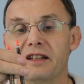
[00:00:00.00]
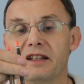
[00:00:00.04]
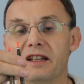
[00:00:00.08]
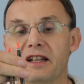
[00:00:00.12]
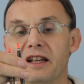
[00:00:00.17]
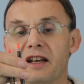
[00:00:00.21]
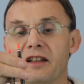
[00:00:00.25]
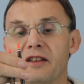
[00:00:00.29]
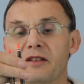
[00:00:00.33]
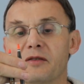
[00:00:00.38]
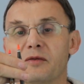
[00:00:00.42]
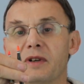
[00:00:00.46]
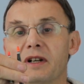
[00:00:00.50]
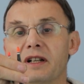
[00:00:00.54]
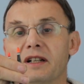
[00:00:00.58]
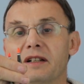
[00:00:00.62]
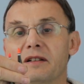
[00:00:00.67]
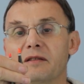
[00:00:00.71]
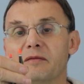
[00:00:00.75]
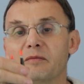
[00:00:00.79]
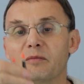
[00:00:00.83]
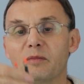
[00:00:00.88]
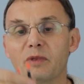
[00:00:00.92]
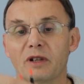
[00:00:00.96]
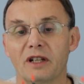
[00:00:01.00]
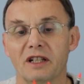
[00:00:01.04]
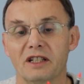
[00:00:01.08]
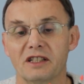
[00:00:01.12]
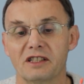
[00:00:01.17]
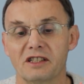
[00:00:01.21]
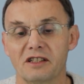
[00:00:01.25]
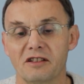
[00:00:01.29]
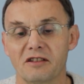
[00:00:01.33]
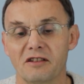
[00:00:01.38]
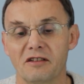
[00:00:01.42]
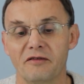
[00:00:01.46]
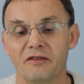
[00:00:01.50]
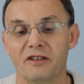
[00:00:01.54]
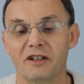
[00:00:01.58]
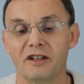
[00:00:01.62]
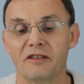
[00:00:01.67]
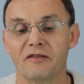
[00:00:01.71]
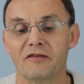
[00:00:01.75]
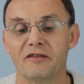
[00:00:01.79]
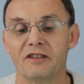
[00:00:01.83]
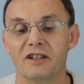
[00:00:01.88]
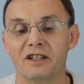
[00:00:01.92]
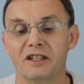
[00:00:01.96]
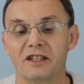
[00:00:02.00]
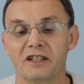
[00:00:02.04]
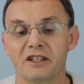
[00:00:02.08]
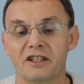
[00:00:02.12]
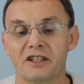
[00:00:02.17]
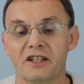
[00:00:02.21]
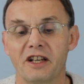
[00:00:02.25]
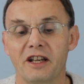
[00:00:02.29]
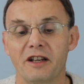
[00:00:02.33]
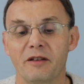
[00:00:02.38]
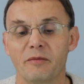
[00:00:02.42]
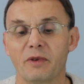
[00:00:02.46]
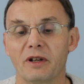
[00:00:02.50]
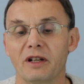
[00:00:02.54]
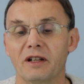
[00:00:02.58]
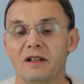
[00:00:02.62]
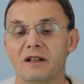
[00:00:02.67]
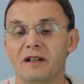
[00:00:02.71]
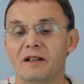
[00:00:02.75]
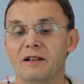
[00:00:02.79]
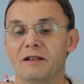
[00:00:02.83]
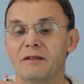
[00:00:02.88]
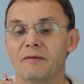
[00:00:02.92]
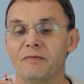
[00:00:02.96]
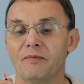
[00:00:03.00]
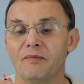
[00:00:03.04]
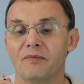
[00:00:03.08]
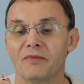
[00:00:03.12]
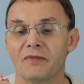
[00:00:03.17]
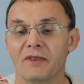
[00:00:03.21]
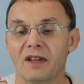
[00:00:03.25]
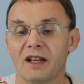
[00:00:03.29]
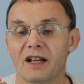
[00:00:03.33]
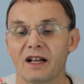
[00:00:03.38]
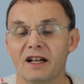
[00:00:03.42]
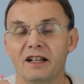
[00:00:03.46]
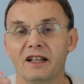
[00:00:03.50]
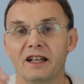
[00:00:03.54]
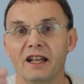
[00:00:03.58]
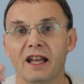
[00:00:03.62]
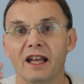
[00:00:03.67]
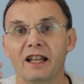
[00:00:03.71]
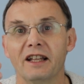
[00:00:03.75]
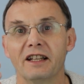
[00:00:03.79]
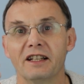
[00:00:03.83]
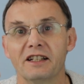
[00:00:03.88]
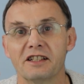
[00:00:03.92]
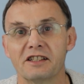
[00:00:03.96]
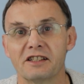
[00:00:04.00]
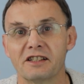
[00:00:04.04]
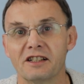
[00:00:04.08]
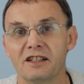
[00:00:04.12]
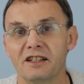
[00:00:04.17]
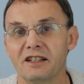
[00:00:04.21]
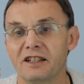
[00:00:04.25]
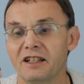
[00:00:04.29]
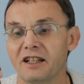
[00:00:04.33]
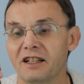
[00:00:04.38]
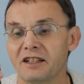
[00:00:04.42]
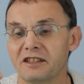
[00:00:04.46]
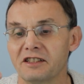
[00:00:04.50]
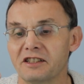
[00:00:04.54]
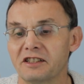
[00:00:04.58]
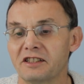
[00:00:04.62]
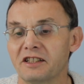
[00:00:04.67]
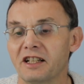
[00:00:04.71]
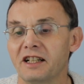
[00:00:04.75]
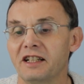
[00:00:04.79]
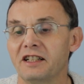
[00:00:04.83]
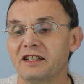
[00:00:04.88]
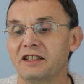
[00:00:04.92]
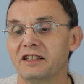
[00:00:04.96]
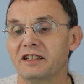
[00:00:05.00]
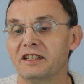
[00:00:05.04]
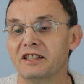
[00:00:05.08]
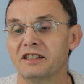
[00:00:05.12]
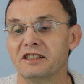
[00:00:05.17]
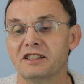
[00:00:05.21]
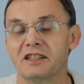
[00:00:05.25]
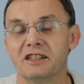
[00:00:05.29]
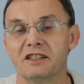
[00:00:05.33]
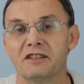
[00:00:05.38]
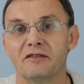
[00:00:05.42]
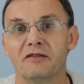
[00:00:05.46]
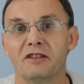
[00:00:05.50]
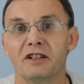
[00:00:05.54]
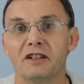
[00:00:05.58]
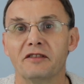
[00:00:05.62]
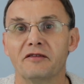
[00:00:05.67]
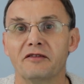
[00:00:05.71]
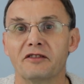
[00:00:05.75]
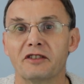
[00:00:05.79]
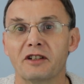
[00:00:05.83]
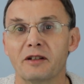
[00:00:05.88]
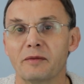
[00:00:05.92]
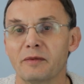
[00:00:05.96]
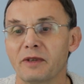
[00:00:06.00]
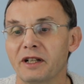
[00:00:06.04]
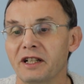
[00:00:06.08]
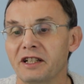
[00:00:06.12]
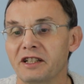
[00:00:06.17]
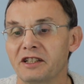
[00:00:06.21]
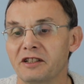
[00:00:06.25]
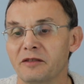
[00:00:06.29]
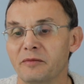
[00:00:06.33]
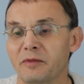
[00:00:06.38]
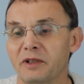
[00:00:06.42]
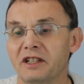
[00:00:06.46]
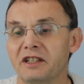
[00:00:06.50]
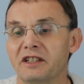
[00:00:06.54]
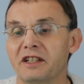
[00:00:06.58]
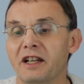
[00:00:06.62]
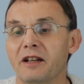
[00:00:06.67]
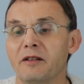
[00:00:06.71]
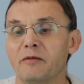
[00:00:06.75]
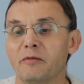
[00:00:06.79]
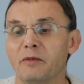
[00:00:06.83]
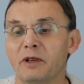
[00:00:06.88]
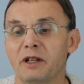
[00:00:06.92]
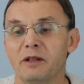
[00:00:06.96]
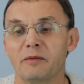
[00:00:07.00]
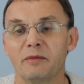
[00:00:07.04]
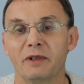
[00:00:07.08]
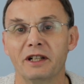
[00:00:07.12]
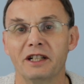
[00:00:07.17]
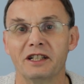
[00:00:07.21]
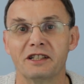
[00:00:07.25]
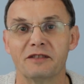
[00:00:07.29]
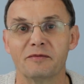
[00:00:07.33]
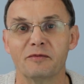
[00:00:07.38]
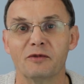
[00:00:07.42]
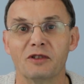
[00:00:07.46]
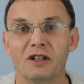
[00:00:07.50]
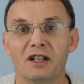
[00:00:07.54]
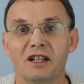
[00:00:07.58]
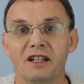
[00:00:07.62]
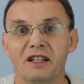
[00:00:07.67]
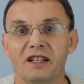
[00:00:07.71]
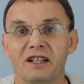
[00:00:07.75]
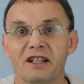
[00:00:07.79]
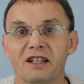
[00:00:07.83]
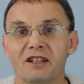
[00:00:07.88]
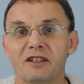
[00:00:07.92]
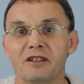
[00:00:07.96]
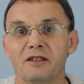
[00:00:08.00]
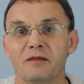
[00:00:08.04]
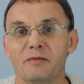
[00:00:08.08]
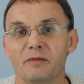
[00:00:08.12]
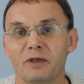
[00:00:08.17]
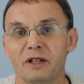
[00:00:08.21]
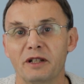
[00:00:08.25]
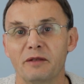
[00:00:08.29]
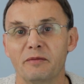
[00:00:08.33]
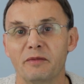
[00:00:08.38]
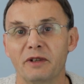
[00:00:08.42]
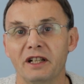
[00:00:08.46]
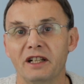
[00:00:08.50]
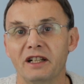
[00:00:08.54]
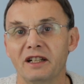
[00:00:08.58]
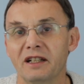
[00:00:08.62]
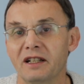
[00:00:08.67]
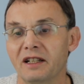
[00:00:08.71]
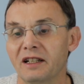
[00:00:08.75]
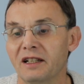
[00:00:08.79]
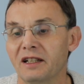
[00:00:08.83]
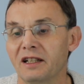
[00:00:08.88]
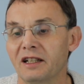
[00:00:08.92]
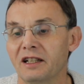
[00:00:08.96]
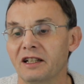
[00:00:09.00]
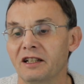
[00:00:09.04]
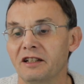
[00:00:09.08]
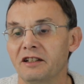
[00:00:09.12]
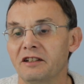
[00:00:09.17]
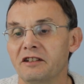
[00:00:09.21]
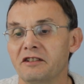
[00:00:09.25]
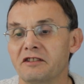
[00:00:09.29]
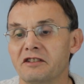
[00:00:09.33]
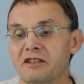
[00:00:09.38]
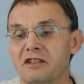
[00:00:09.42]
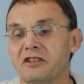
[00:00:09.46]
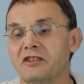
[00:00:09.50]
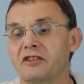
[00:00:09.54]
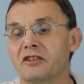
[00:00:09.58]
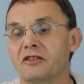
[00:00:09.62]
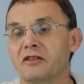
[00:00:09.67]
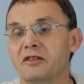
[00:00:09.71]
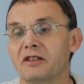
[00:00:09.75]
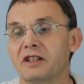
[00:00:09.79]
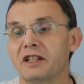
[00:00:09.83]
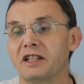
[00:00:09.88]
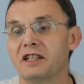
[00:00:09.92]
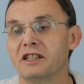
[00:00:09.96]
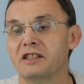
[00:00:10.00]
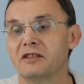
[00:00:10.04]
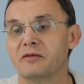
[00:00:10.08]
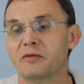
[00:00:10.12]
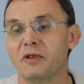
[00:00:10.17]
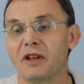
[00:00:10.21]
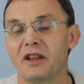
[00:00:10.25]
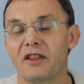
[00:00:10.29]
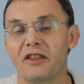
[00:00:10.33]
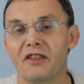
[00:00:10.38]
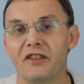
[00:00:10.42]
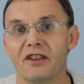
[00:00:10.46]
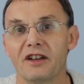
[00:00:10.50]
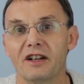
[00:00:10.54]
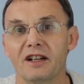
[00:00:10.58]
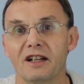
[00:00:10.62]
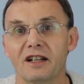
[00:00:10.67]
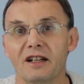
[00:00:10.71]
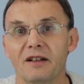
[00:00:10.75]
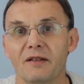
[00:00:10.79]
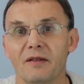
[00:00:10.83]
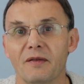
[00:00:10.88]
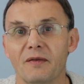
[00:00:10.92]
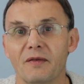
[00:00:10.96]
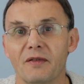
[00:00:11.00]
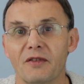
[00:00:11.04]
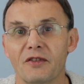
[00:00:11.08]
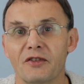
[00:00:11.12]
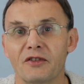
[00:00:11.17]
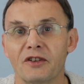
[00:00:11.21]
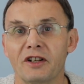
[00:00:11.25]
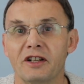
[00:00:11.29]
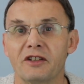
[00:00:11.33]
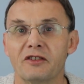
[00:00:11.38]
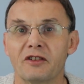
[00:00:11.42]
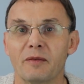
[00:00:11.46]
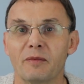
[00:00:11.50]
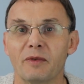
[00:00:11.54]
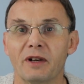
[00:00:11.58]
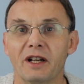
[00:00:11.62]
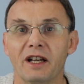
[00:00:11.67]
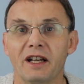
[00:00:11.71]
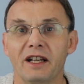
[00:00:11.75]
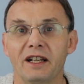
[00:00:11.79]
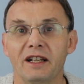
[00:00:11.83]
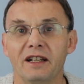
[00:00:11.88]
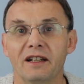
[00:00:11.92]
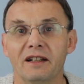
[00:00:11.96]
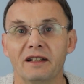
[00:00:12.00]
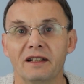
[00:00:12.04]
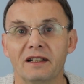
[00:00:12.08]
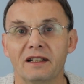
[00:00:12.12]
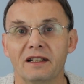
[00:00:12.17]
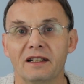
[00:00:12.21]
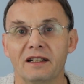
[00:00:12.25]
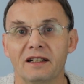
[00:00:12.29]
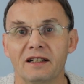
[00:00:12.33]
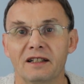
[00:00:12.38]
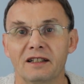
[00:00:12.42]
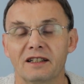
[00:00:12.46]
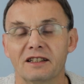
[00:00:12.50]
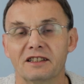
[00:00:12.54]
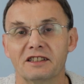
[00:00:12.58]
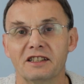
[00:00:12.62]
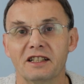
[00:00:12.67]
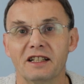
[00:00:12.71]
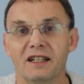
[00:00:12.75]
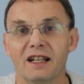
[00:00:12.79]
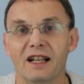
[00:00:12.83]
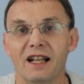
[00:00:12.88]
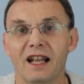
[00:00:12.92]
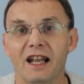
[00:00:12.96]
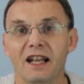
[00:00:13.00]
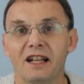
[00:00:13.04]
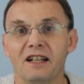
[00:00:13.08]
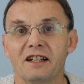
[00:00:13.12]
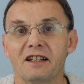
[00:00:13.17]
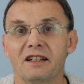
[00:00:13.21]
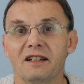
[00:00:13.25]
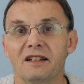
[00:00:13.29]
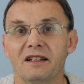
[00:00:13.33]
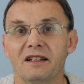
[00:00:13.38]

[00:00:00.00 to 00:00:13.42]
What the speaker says: other one, but it's got a very fine tip, and again they're slightly understated. It says 5 treble A, should be 10 BB, it's more like 9 BB. Used to shot these with 3 treble A, that's in lead,